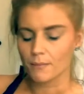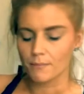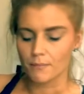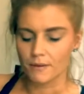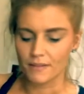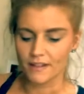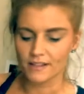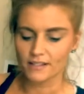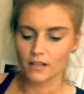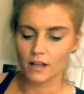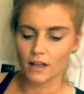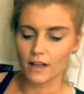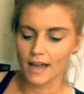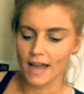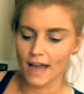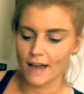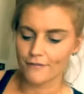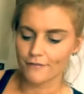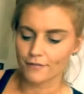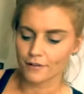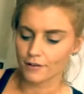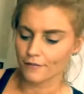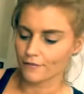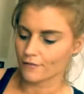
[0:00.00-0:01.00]
But that's all I
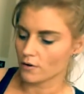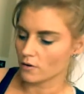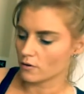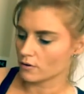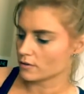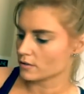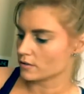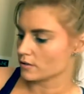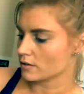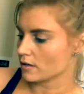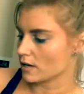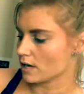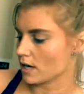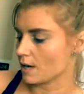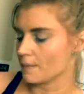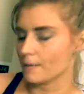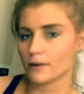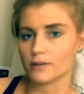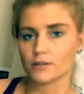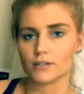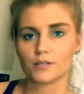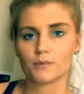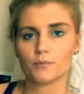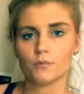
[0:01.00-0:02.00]
have for you folks.
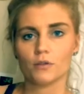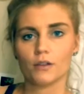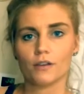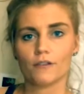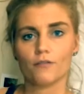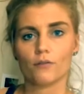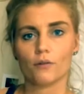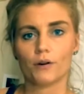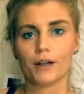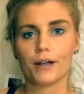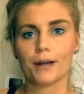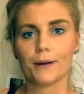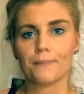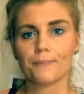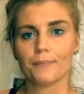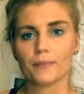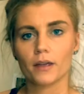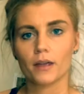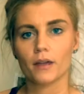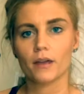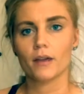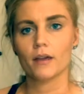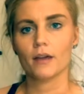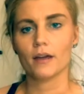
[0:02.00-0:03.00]
Here's a smoothie for you,
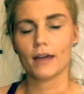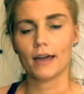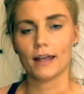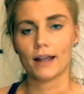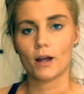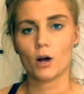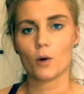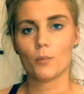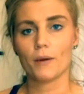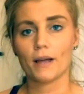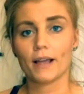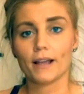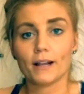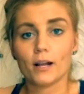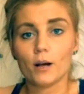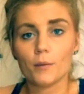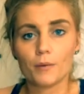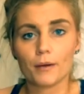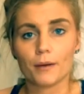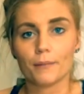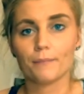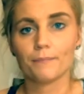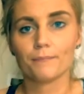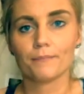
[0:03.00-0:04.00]
and I hope I can
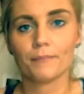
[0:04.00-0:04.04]
help you.